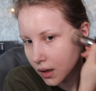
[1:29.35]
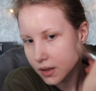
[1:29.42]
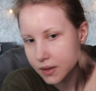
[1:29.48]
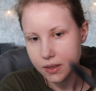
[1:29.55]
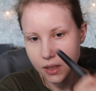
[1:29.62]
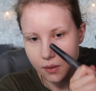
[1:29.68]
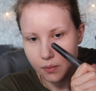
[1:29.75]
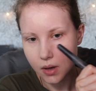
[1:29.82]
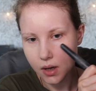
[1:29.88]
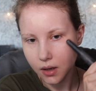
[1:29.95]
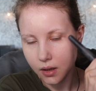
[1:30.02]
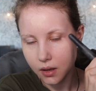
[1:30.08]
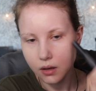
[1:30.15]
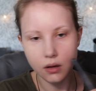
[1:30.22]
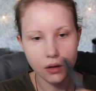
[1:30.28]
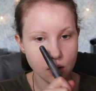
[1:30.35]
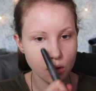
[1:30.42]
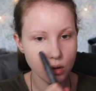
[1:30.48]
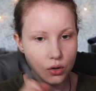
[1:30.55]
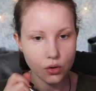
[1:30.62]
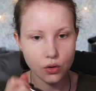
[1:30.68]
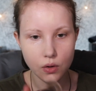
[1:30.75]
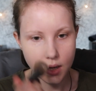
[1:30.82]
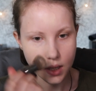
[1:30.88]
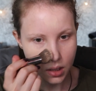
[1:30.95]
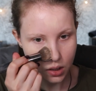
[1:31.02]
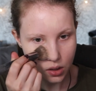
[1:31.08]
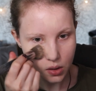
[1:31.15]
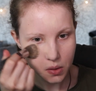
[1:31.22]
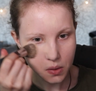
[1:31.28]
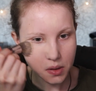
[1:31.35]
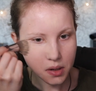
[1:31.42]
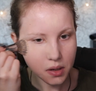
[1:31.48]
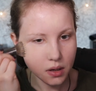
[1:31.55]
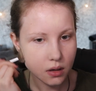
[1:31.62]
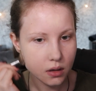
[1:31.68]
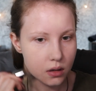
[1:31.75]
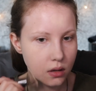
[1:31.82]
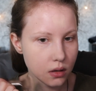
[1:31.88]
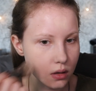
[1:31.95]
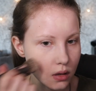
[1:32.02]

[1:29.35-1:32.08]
I skip my under eye area.